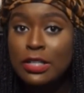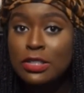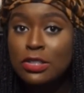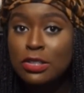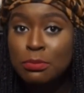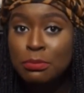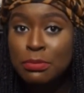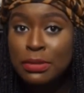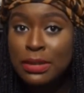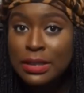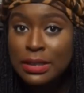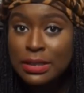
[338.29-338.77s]
So
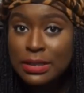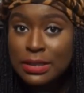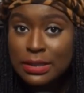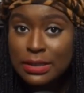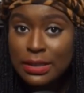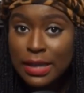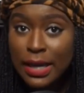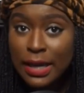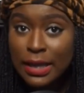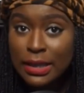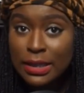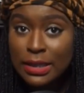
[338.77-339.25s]
being
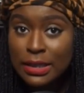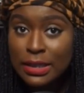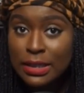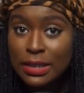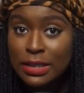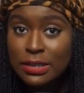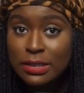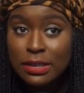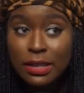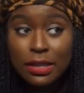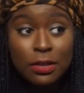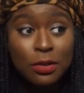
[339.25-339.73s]
silent
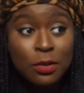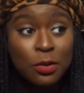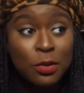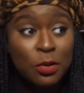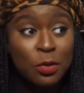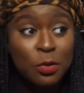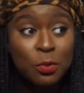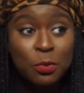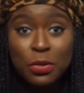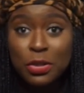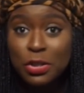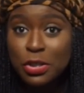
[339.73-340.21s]
is like,
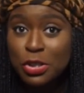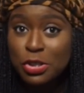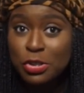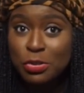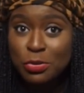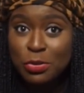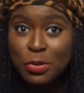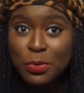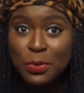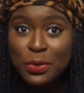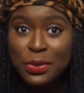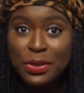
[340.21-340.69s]
girl, what is
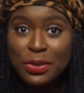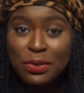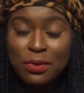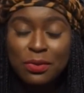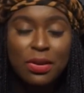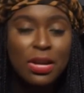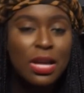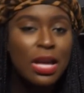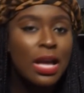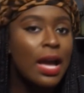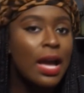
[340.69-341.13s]
wrong with you?